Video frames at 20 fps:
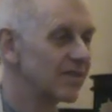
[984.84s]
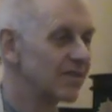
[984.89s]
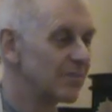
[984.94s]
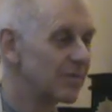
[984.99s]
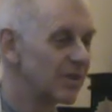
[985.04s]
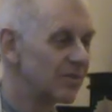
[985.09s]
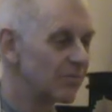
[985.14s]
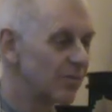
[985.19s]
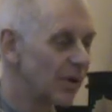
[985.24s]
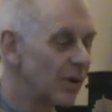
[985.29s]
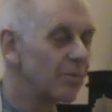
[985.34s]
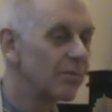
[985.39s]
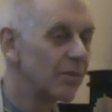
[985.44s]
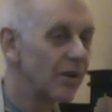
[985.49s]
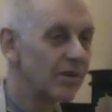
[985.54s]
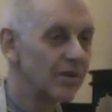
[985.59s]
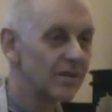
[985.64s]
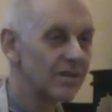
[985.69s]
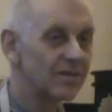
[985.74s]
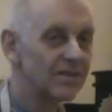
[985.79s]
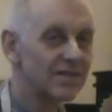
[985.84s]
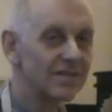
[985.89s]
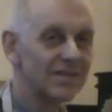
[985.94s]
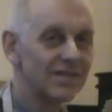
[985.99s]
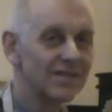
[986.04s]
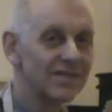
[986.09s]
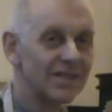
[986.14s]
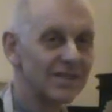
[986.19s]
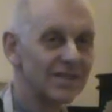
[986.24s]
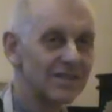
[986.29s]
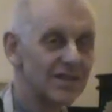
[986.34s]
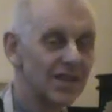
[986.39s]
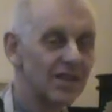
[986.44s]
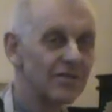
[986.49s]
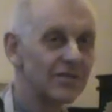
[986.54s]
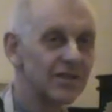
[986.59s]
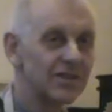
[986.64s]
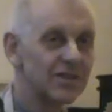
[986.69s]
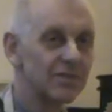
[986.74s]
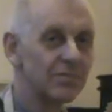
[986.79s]
mean, one body
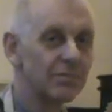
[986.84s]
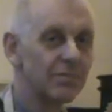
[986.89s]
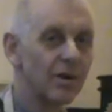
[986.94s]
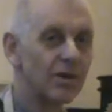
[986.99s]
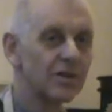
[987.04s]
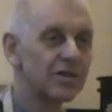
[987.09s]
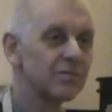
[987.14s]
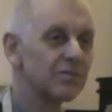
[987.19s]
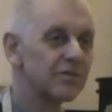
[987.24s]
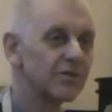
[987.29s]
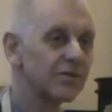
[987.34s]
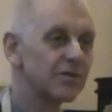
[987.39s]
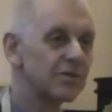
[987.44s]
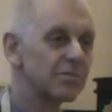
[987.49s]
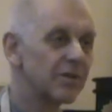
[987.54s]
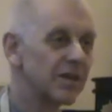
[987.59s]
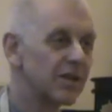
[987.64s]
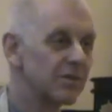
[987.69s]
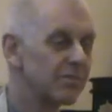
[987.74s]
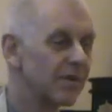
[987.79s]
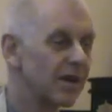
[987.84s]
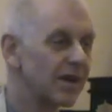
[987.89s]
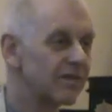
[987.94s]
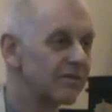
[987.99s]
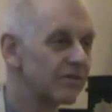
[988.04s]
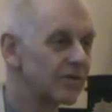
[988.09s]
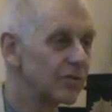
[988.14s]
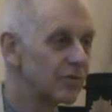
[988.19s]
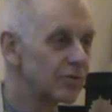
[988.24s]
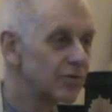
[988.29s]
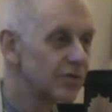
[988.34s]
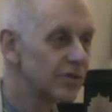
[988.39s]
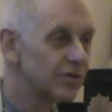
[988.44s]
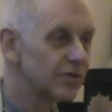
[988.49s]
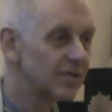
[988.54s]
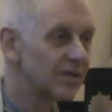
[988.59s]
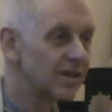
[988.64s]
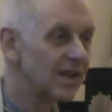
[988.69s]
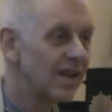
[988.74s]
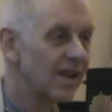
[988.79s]
itself is impossible to explain by
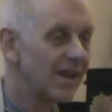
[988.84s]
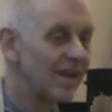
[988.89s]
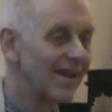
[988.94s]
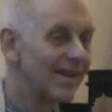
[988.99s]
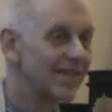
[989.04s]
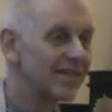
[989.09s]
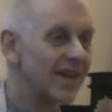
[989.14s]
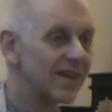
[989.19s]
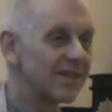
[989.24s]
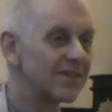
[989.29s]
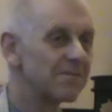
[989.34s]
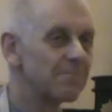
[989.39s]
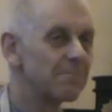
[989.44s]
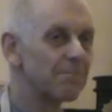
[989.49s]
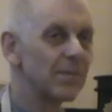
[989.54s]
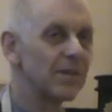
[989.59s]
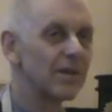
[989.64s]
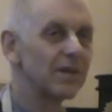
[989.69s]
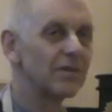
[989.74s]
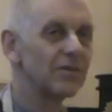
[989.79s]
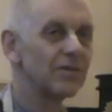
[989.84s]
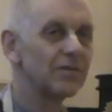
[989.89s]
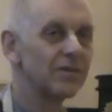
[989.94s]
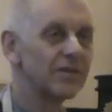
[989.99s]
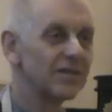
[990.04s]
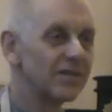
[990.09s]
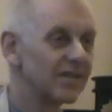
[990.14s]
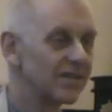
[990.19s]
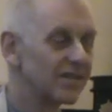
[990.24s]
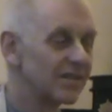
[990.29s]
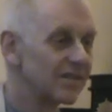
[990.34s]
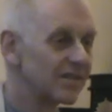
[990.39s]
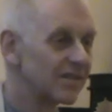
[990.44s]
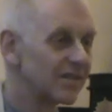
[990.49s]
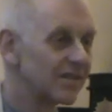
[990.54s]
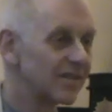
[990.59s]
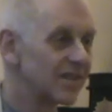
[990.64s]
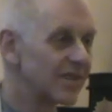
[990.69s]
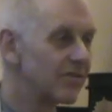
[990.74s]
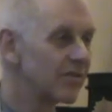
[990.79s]
evolution, and that, you know,
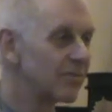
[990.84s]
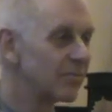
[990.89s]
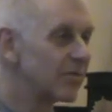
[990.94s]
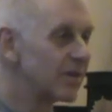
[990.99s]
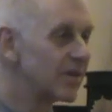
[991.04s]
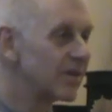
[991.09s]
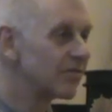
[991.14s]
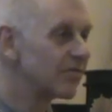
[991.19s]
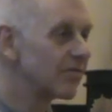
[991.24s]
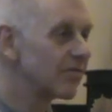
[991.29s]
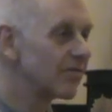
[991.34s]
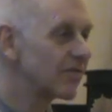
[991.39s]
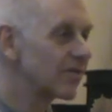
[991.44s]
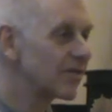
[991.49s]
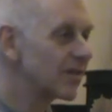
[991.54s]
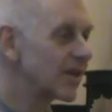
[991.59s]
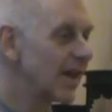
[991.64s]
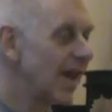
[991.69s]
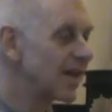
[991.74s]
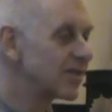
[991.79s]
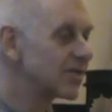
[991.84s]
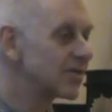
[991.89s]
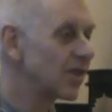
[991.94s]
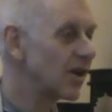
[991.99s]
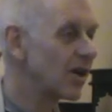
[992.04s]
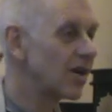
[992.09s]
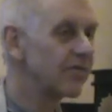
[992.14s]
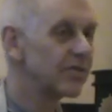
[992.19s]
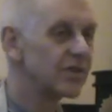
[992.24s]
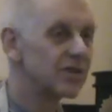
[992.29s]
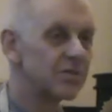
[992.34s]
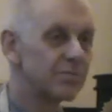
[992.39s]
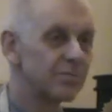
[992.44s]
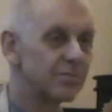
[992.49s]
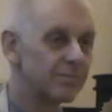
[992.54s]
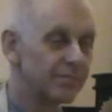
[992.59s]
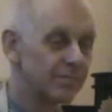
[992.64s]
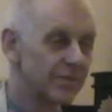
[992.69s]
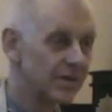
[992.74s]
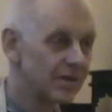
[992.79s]
a living being casts
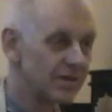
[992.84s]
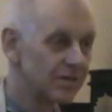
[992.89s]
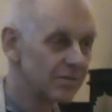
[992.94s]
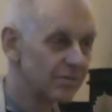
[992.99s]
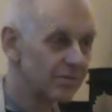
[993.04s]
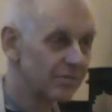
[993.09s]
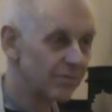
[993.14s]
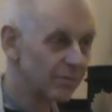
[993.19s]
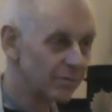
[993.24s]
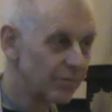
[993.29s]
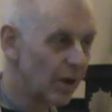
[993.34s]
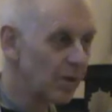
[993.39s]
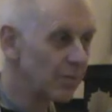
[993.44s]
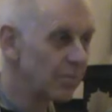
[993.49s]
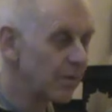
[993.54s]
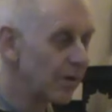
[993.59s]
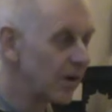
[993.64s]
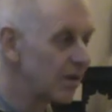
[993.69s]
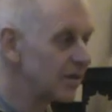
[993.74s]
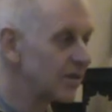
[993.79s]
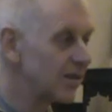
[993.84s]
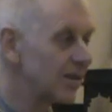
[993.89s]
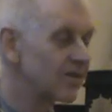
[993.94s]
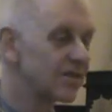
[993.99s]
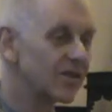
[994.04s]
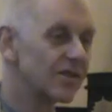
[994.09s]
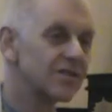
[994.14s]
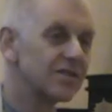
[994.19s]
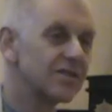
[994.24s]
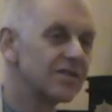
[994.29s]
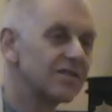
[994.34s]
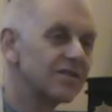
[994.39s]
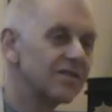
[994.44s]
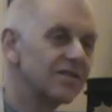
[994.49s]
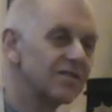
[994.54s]
off its one body, and just